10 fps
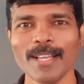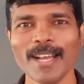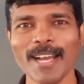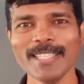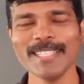
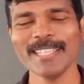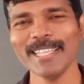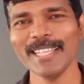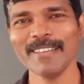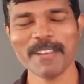Hi
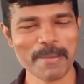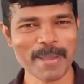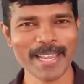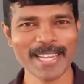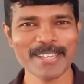children, welcome
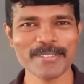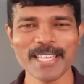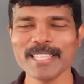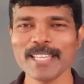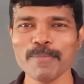back again to
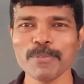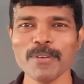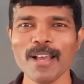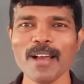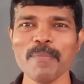Science
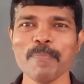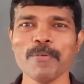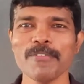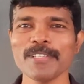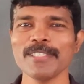Capsule, a
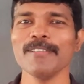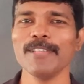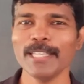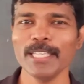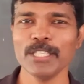perfect
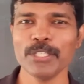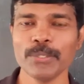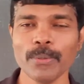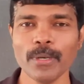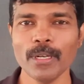self-learning
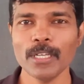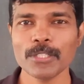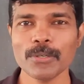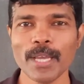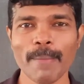tool.
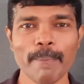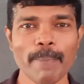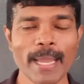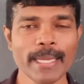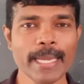So I am
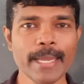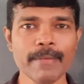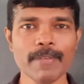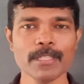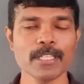back
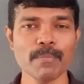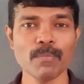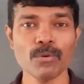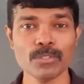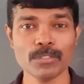again with some
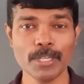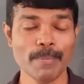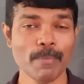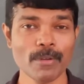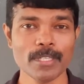most
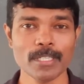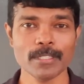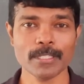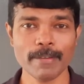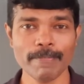important
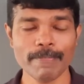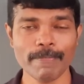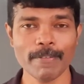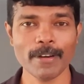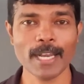
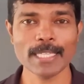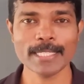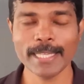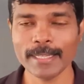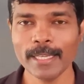stuff for
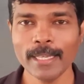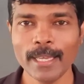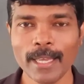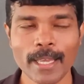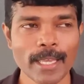class 10.
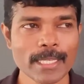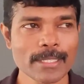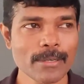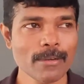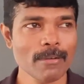
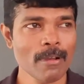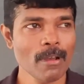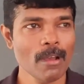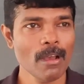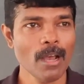
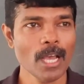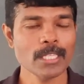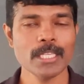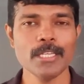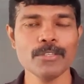So a
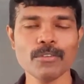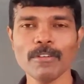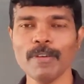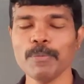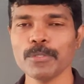series
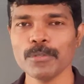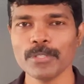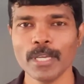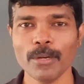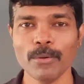of
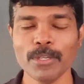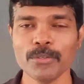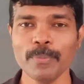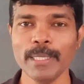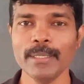episodes are going
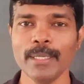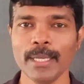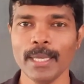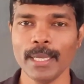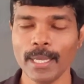to
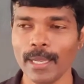be